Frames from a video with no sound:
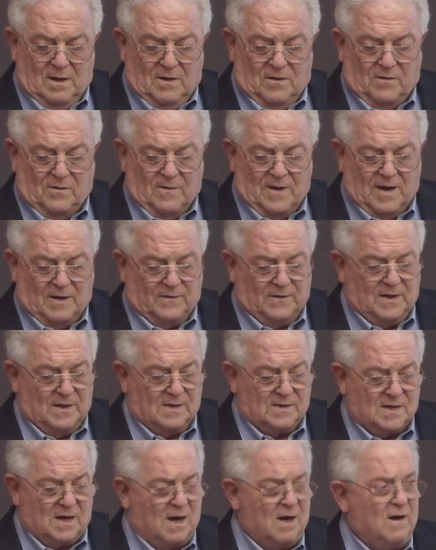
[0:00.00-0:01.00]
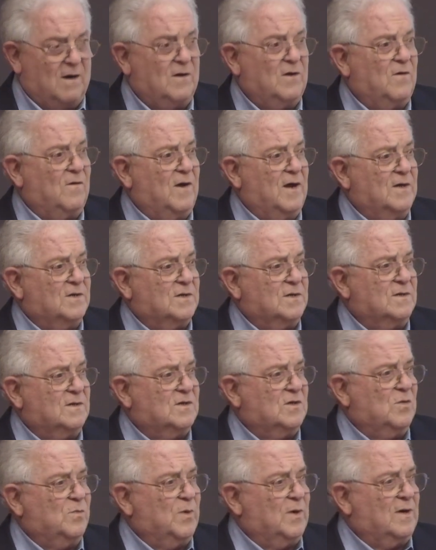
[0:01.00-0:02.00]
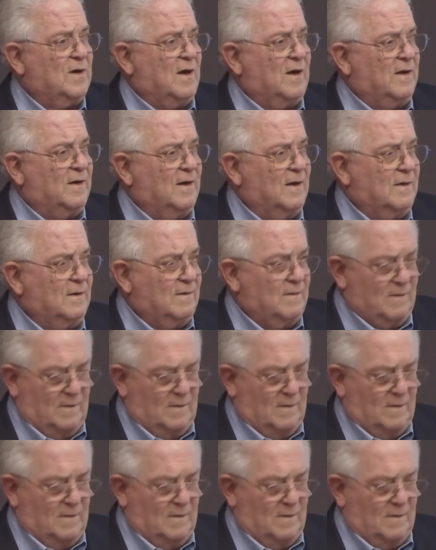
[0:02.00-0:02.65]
throughout the entire Eurasian supercontinent.